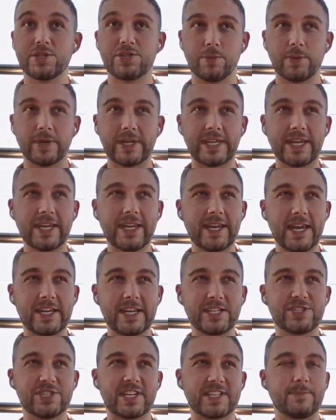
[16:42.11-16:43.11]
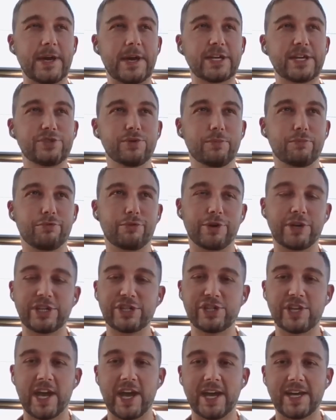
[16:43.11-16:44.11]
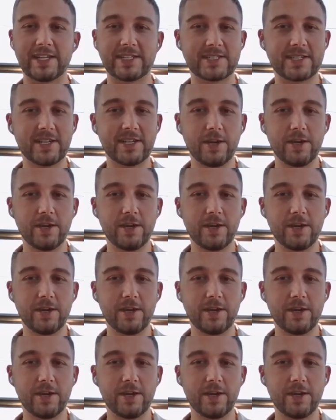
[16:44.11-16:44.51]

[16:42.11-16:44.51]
doing it. It just makes you appreciate